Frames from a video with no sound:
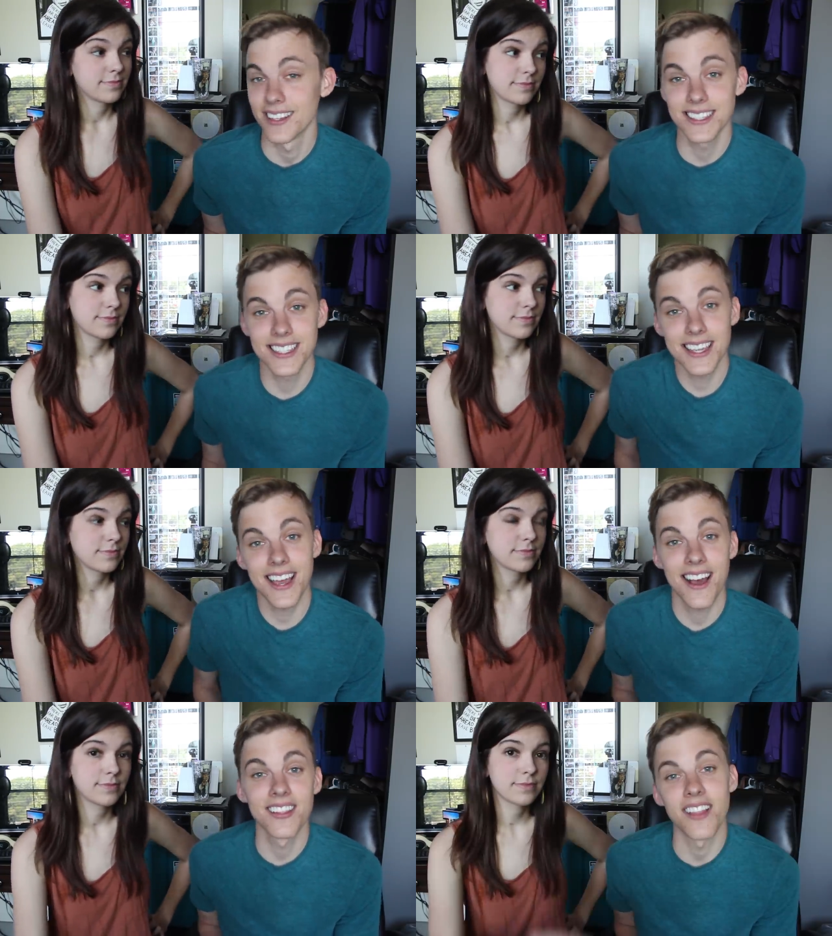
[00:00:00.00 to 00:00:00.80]

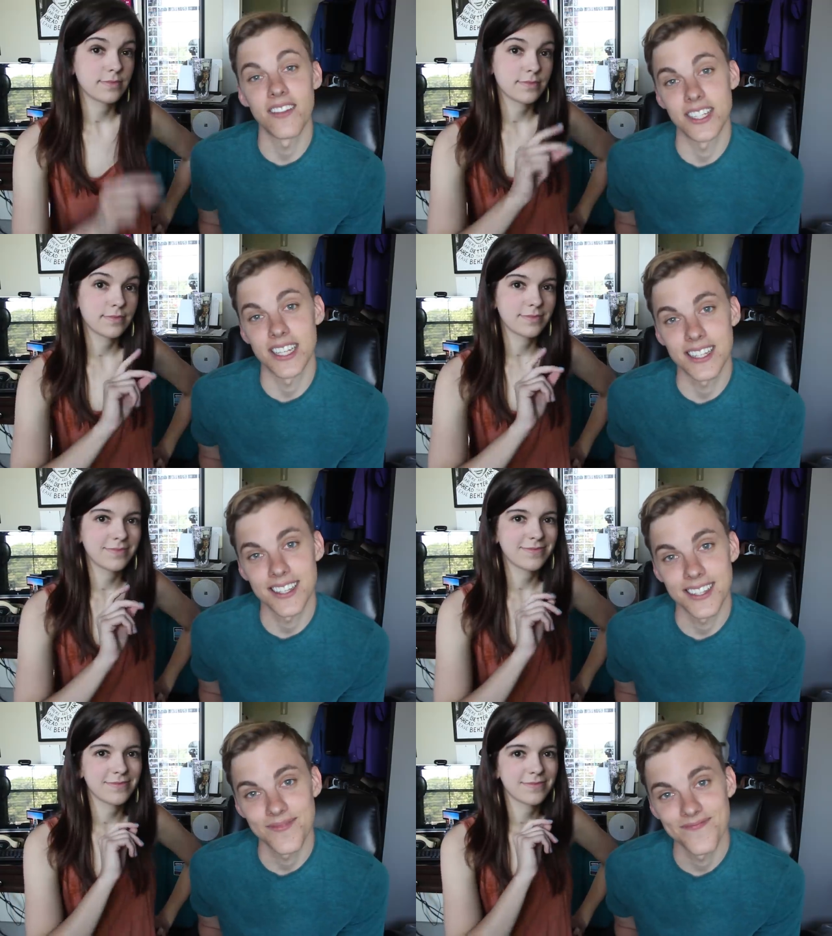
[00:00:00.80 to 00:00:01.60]
Speaker 1: Lizzie loves it.
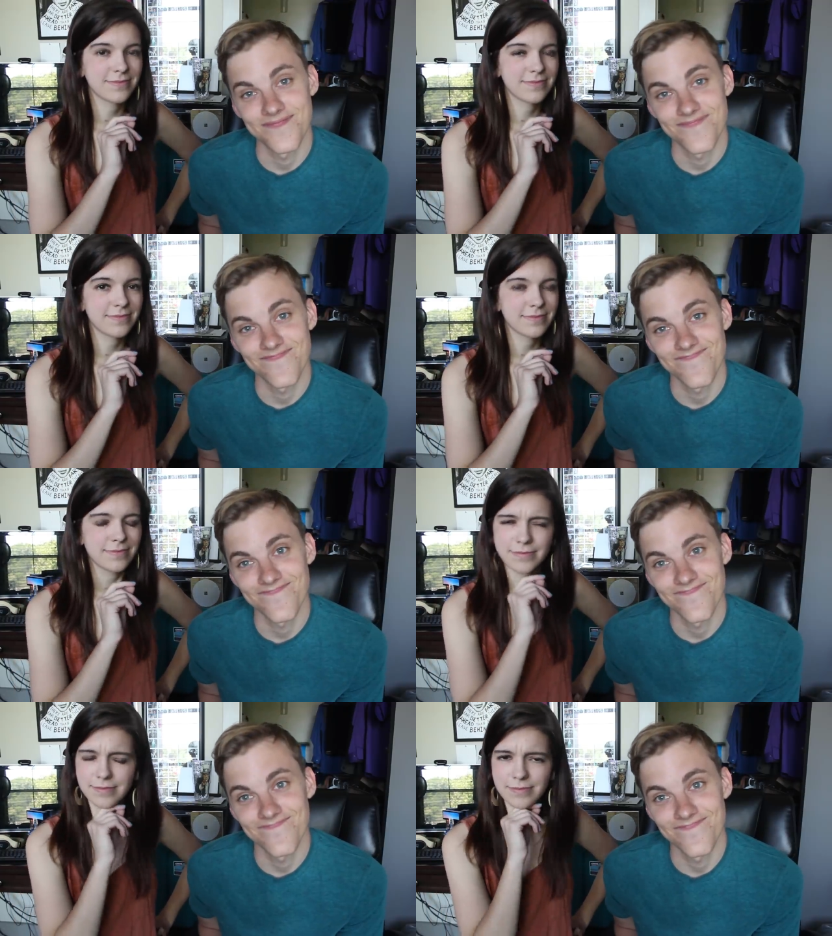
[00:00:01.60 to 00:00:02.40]

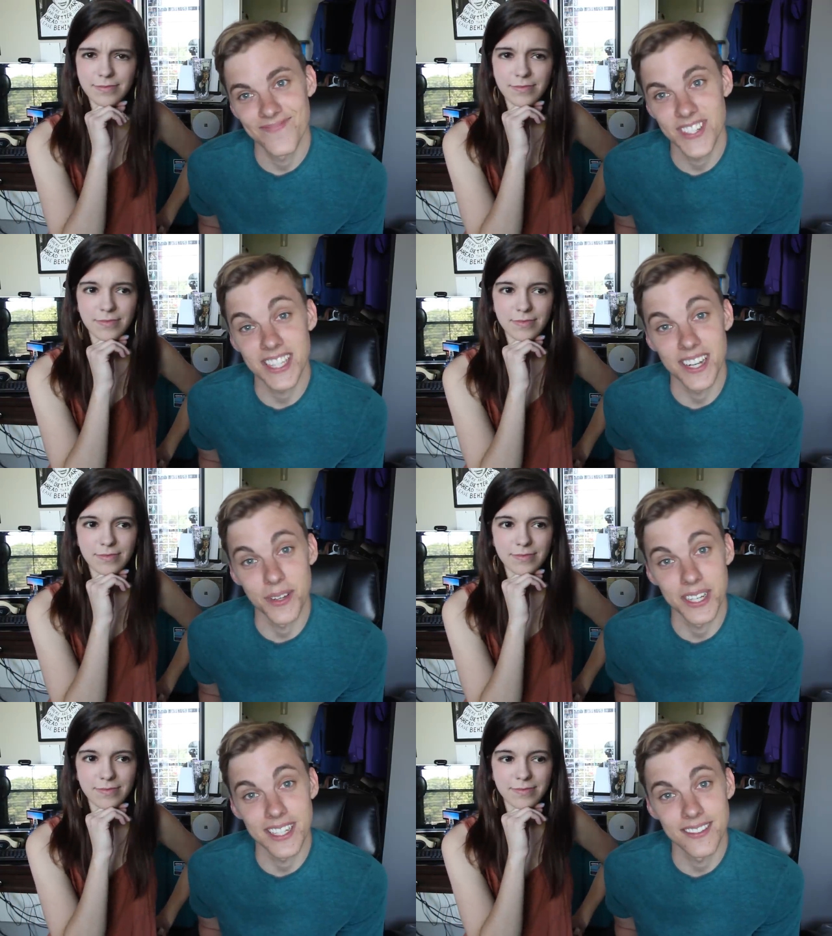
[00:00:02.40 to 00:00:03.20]
She's
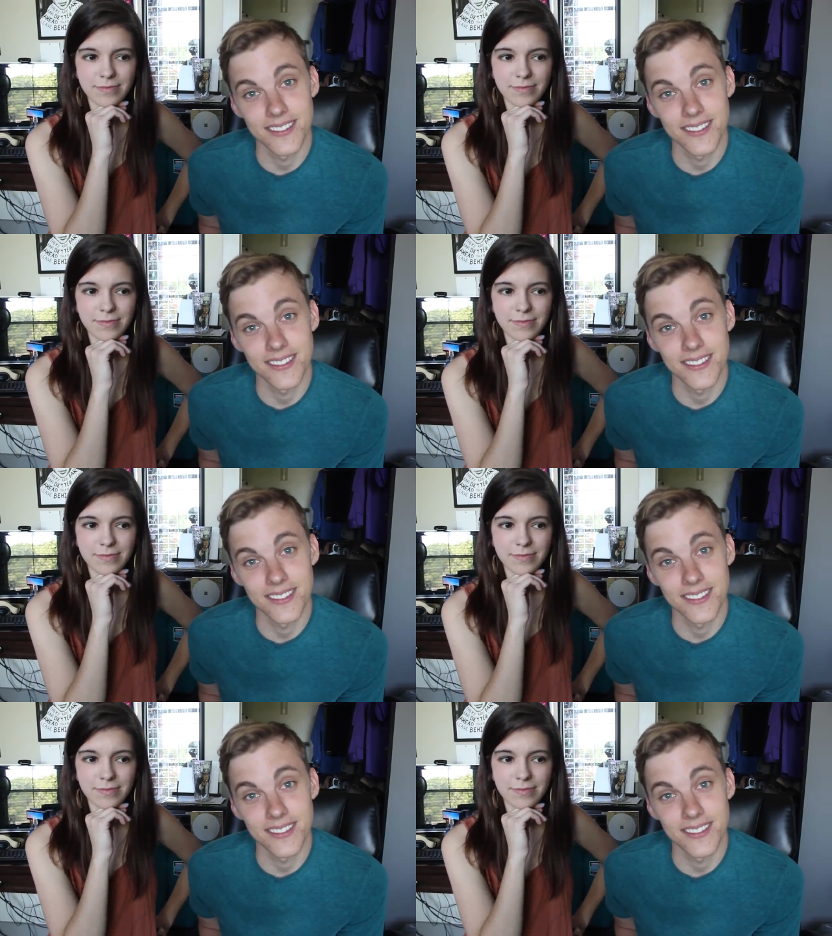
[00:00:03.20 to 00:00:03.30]
into it.